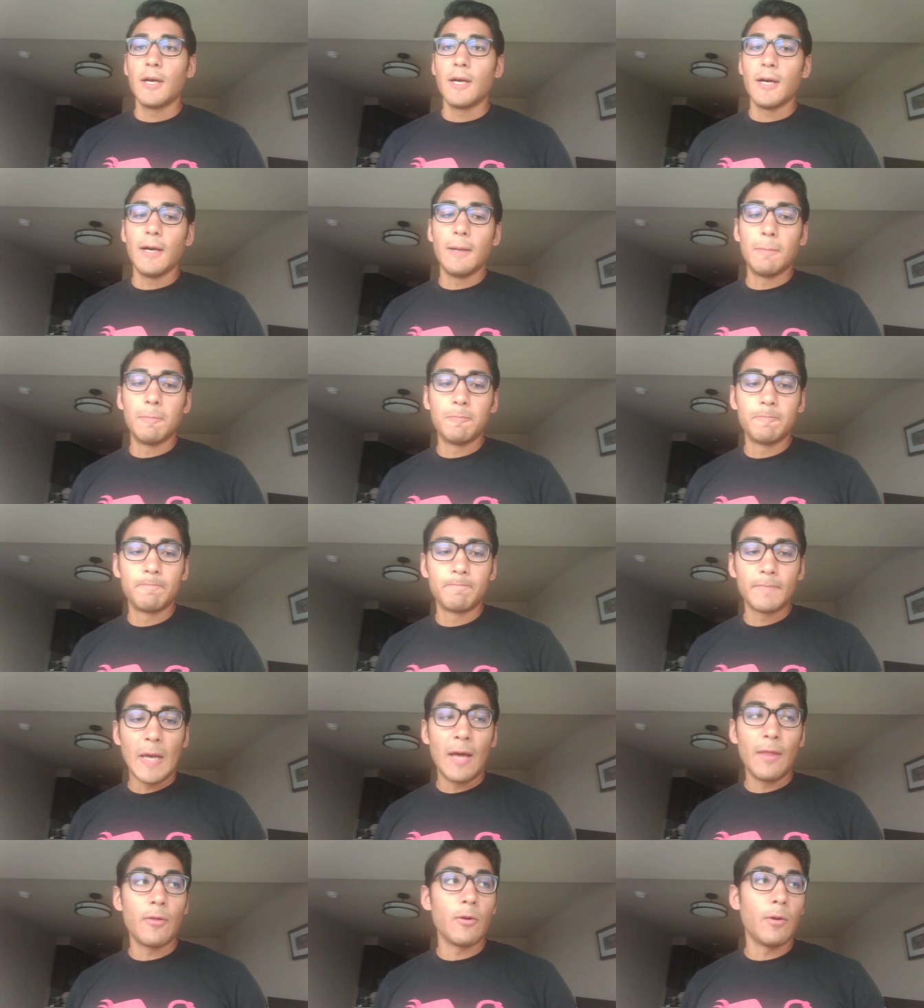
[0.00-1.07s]
Um,
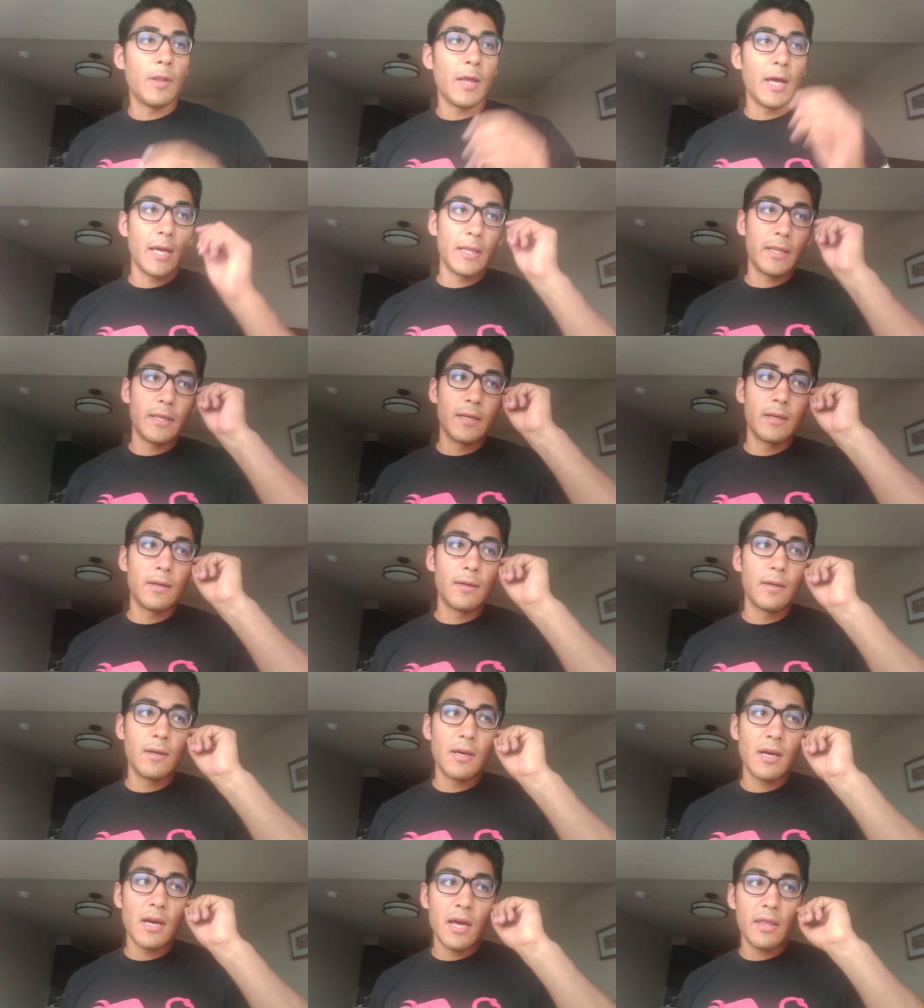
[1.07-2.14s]
other than that,
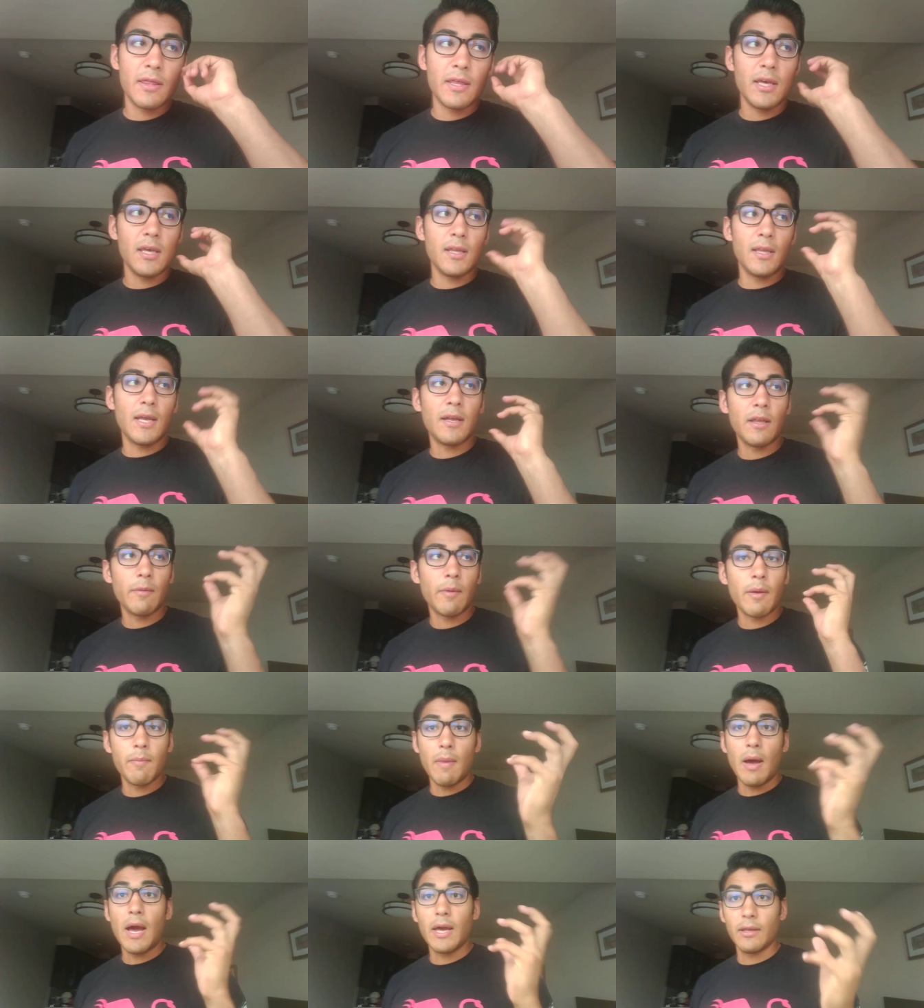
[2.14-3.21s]
I think now that my
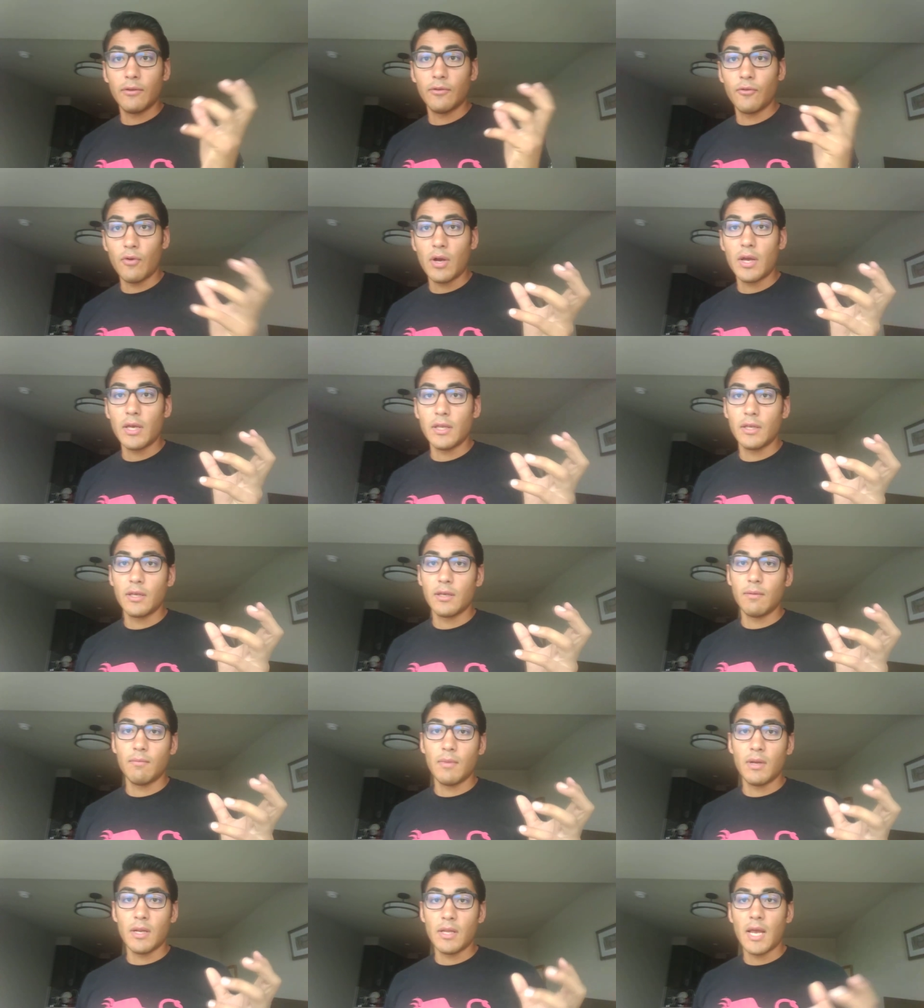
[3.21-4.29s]
mind's right,
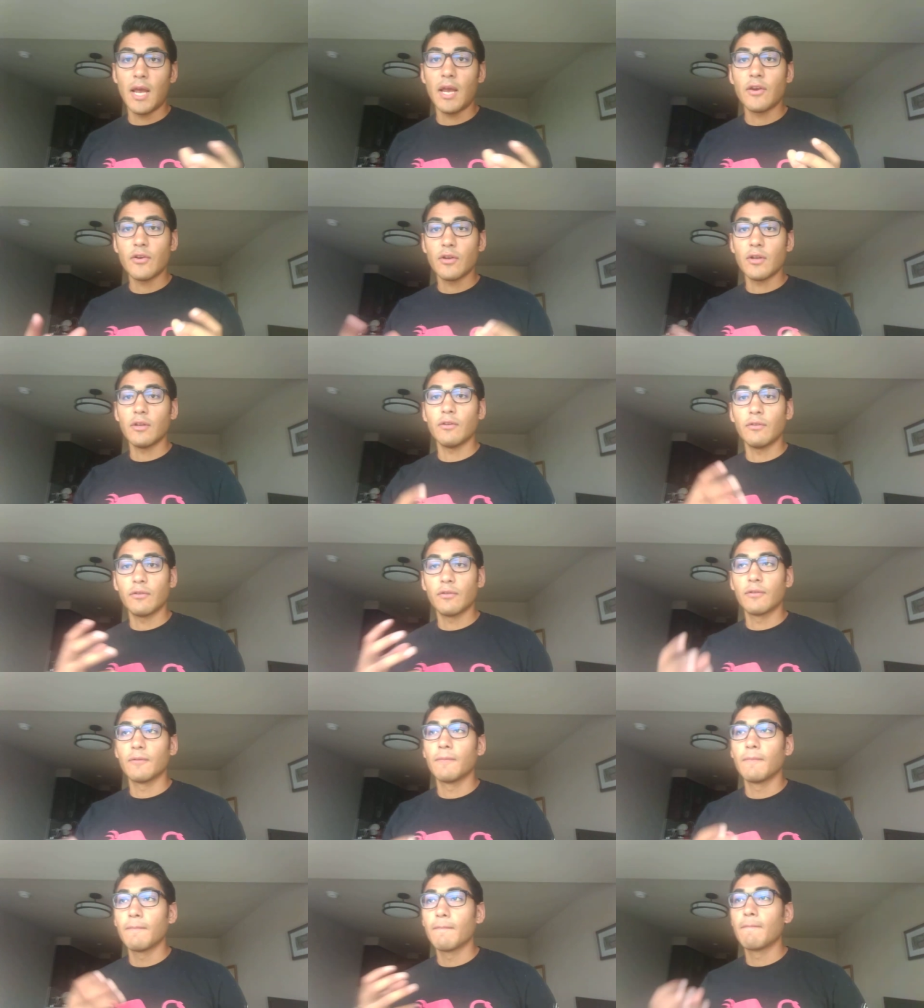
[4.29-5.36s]
meditation is
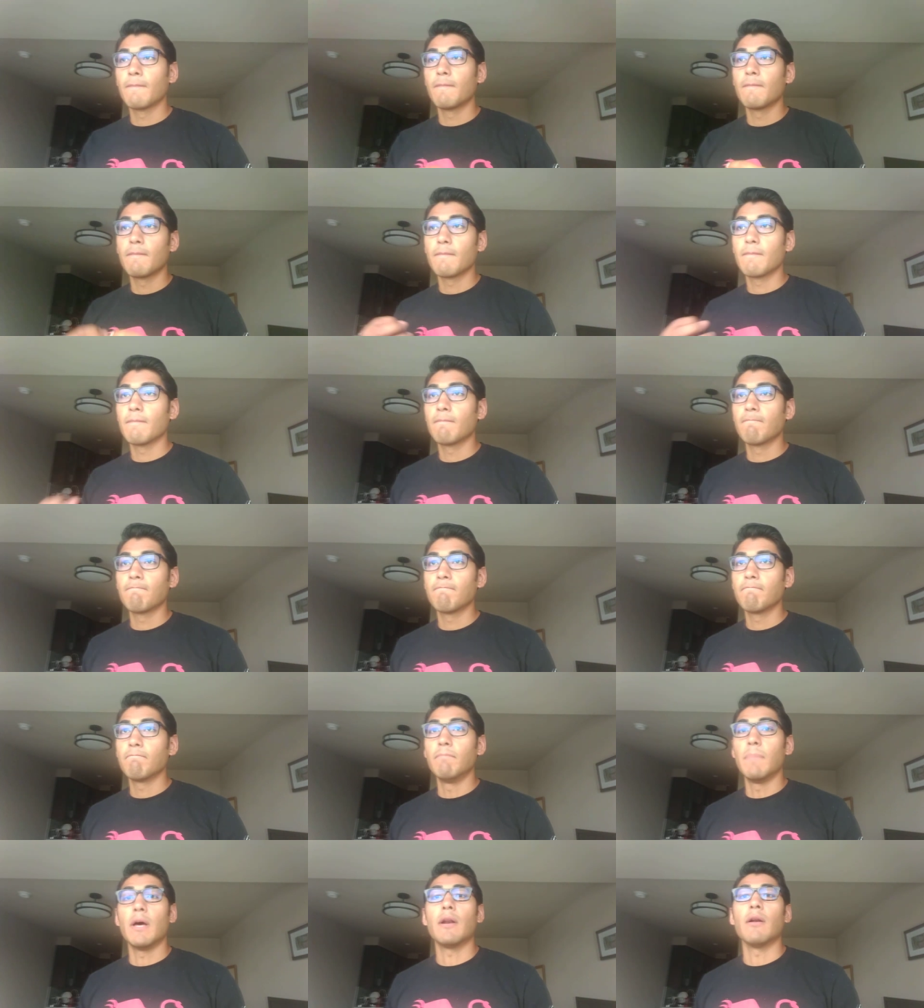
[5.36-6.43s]

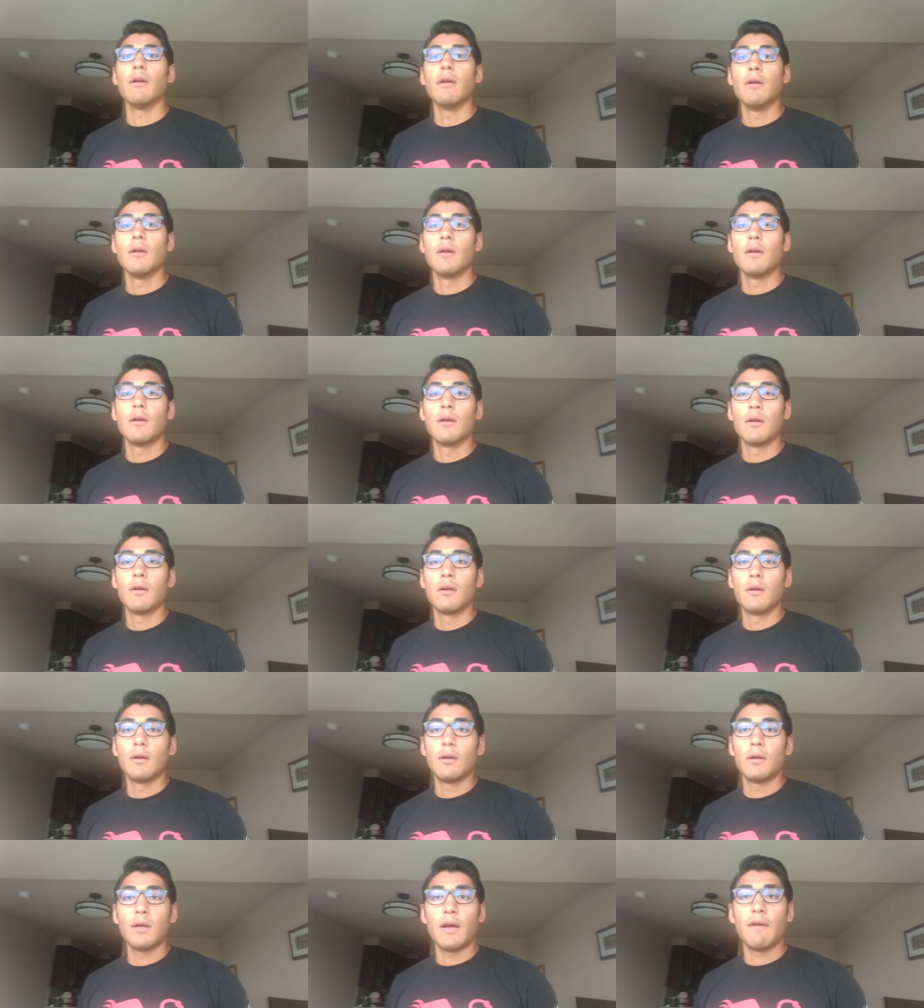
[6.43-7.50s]
better.
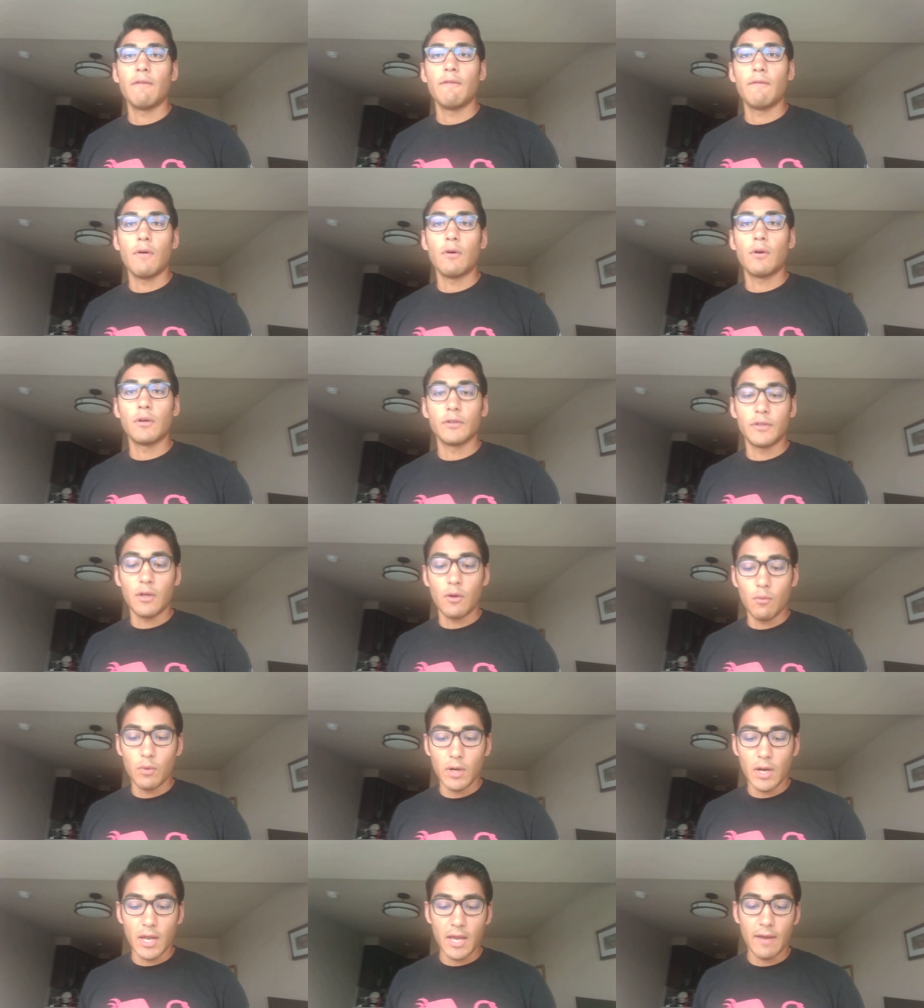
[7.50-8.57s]
I focus on
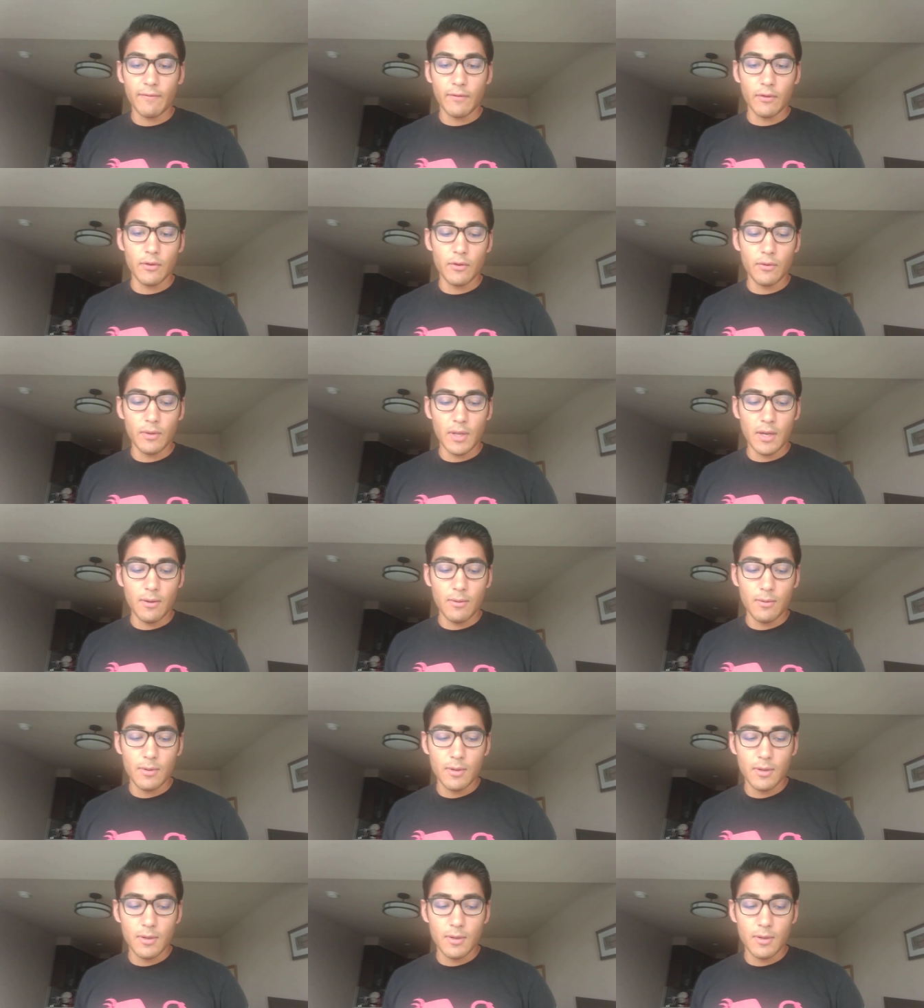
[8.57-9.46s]
what I have to do now